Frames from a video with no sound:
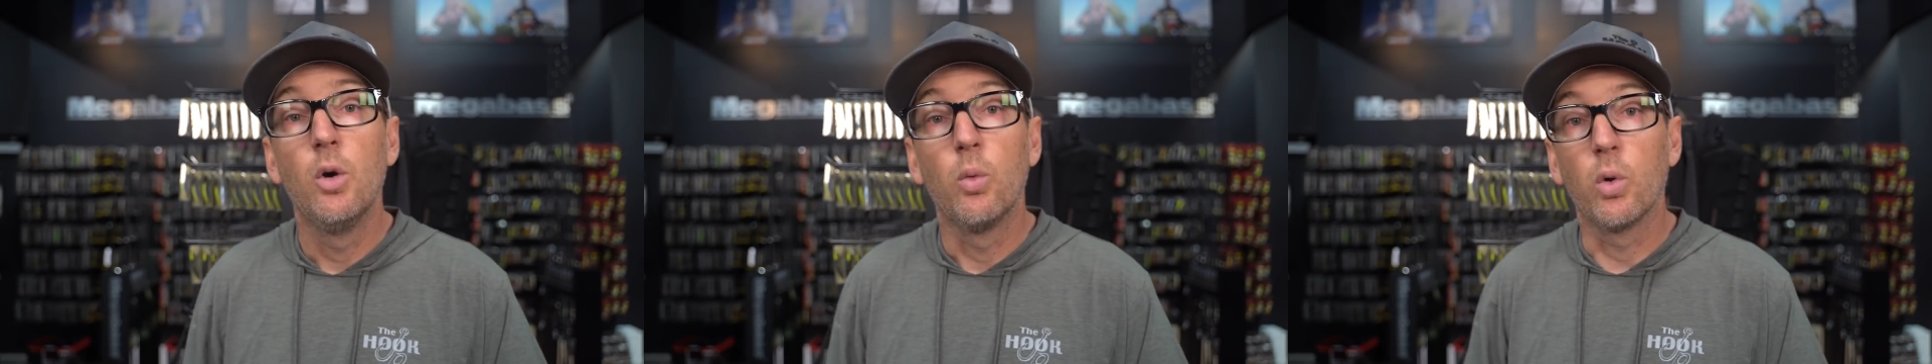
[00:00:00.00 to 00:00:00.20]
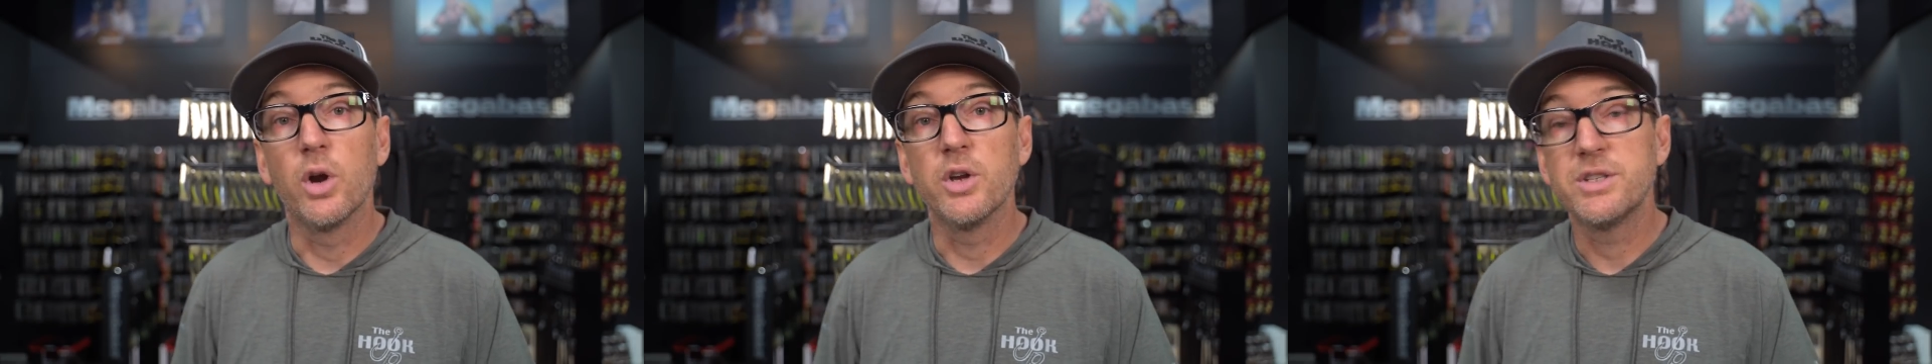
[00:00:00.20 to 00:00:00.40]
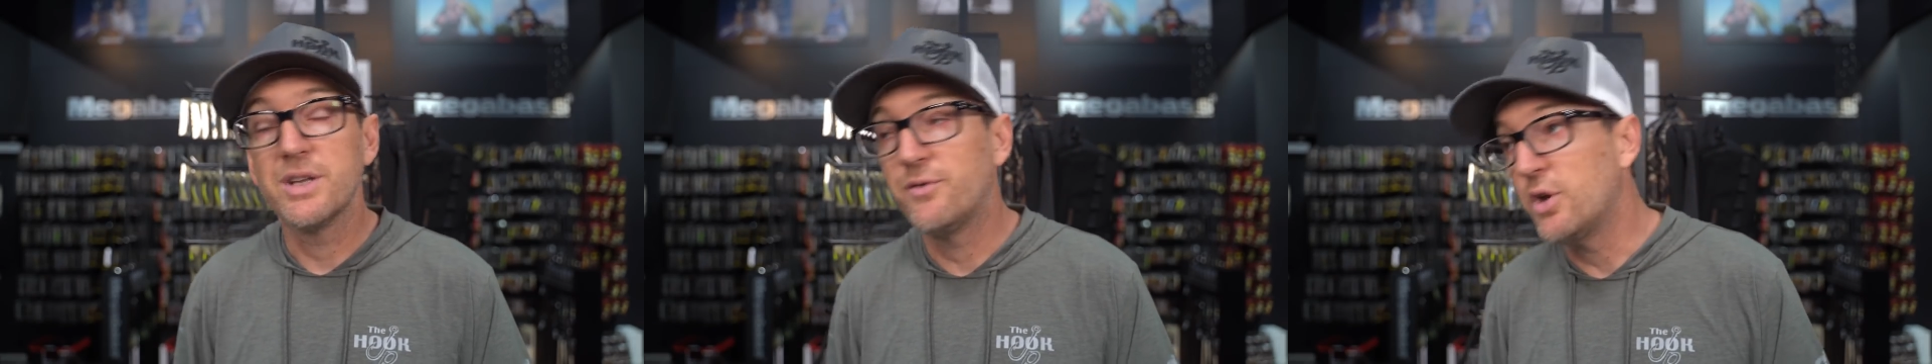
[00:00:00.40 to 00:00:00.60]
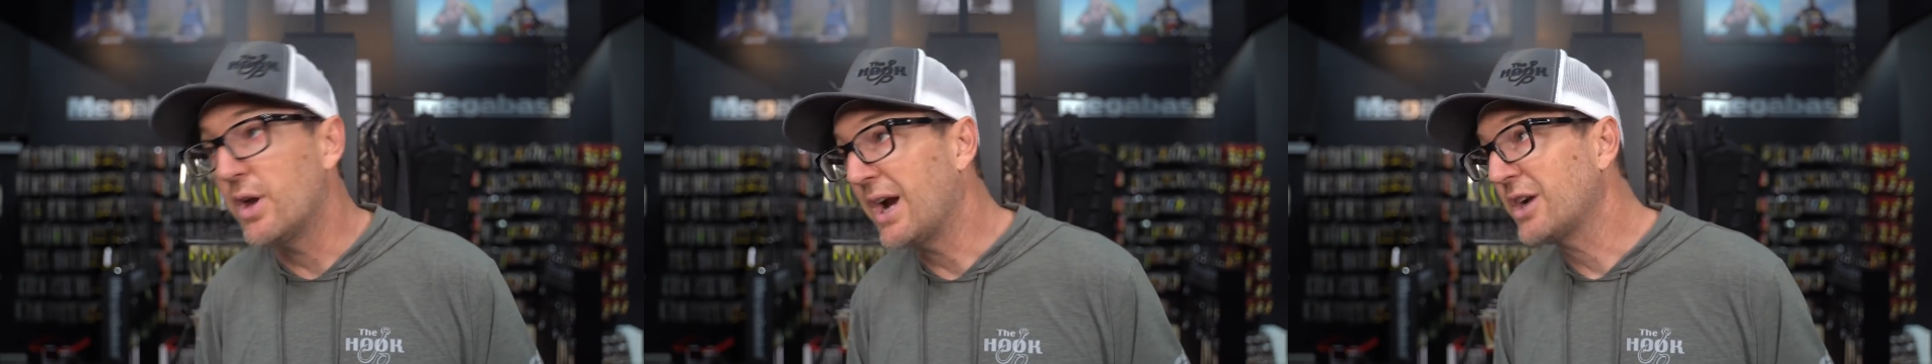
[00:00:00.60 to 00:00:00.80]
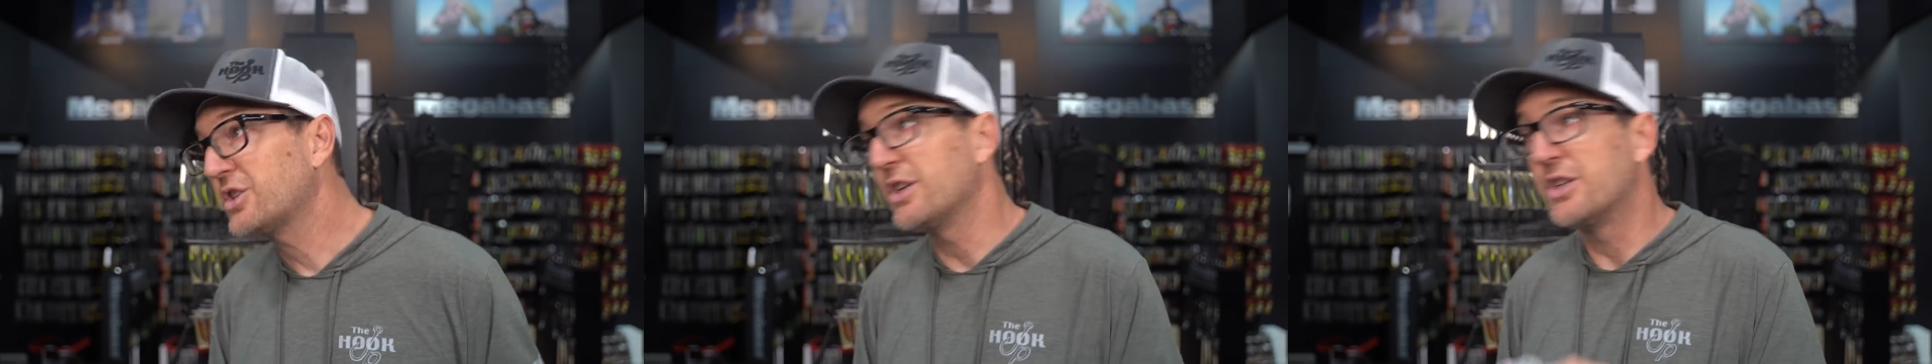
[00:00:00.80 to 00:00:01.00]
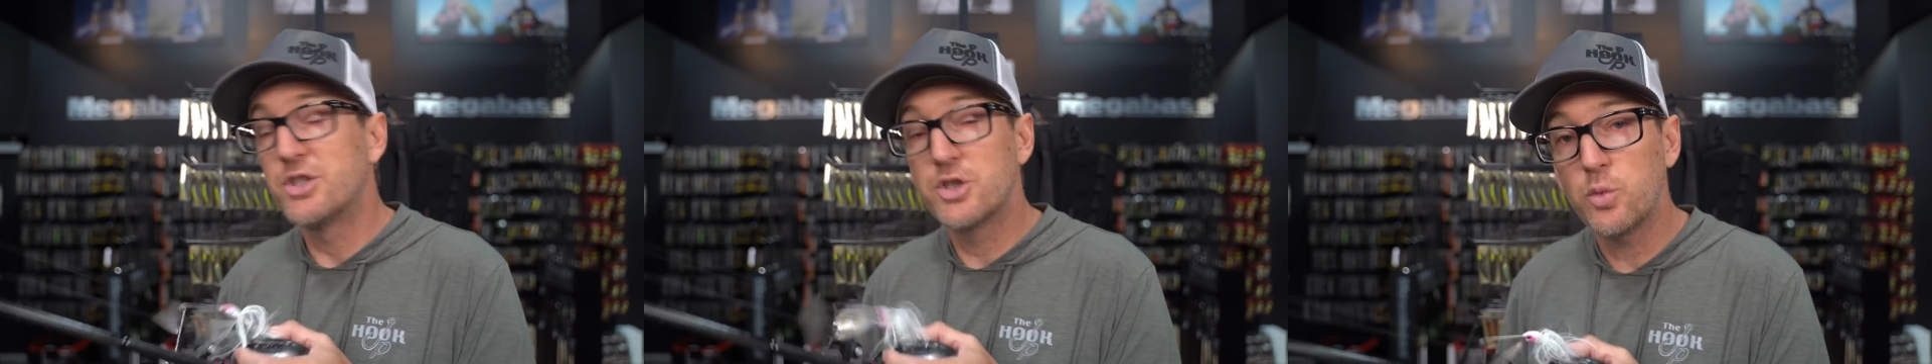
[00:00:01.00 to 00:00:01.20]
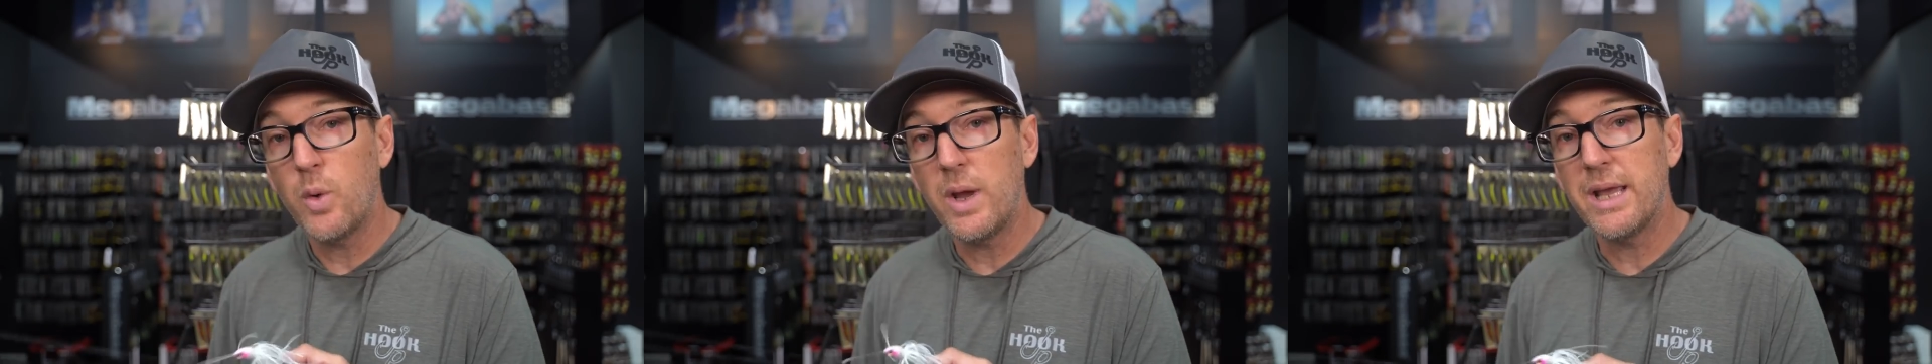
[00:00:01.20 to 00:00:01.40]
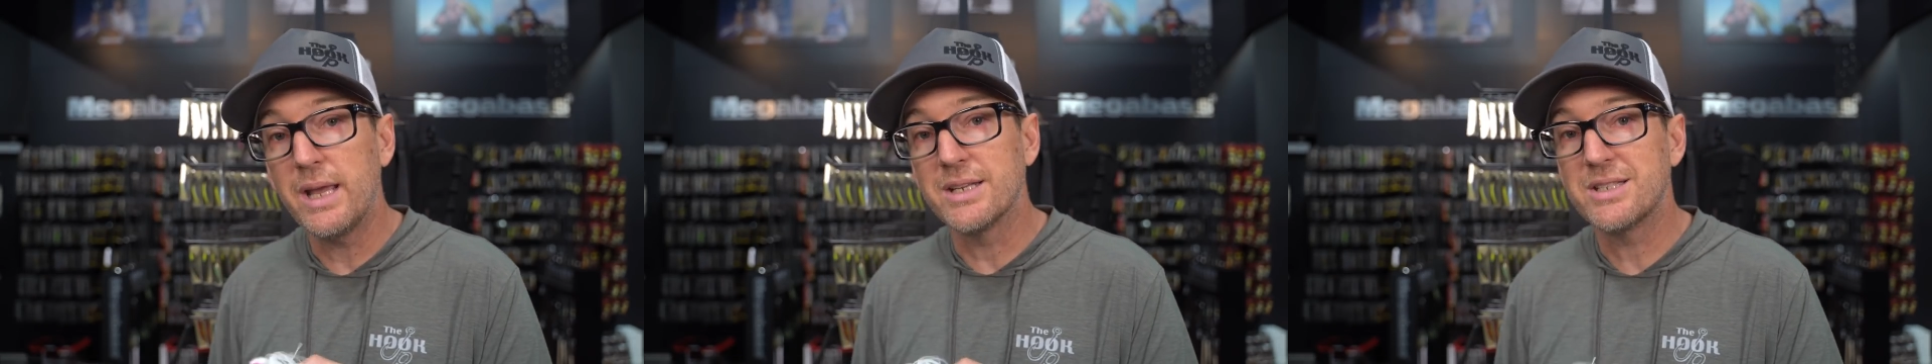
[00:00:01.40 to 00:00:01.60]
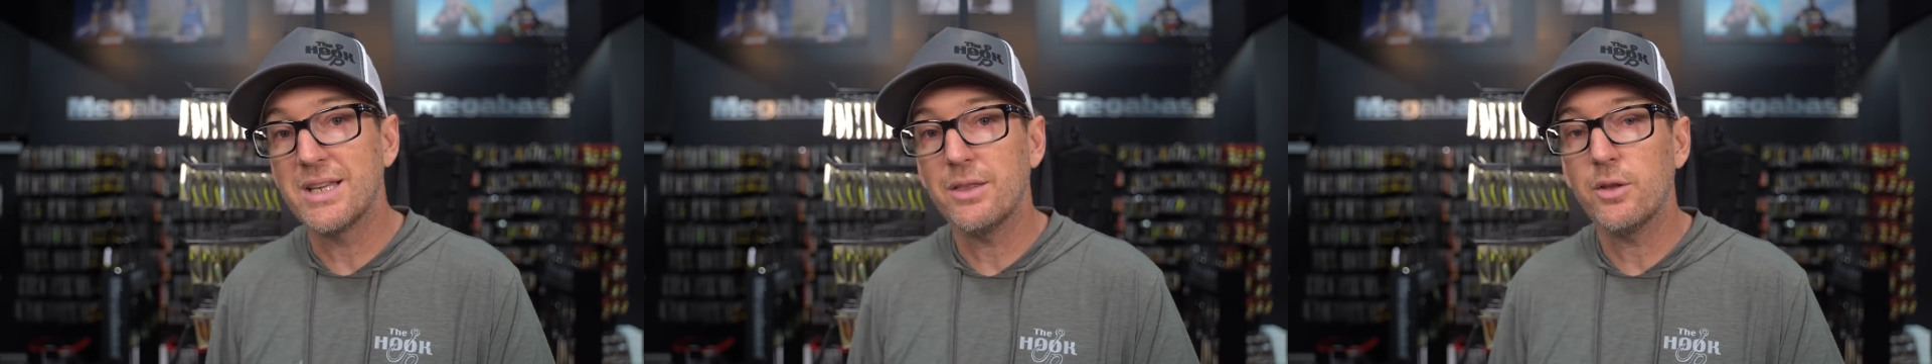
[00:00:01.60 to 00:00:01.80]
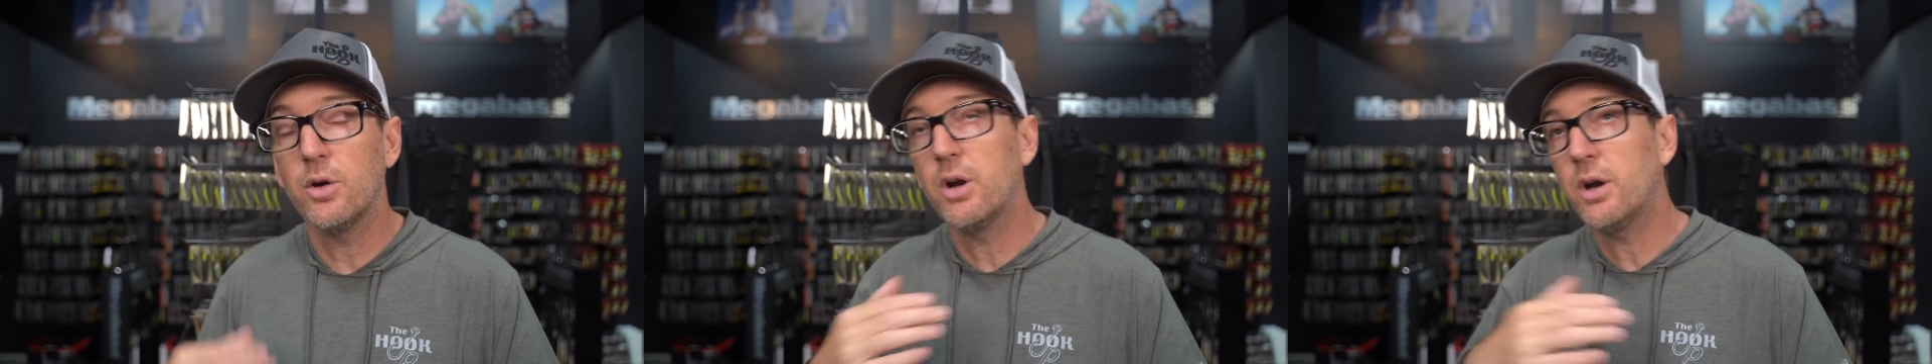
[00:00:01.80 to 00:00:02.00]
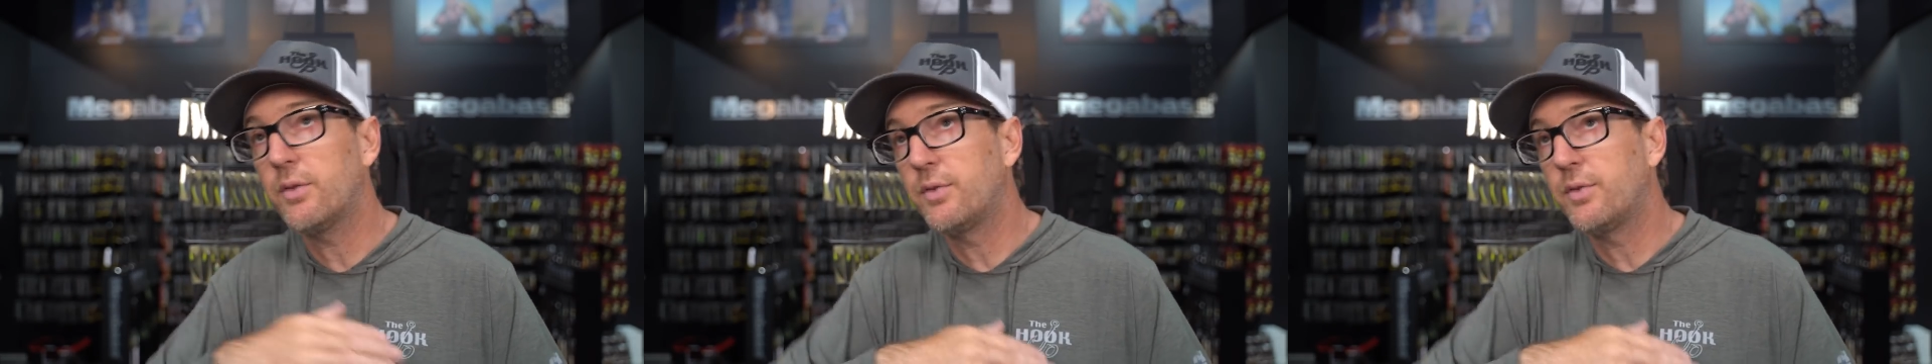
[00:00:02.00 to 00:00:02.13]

Whereas if you actually swing and set the hook,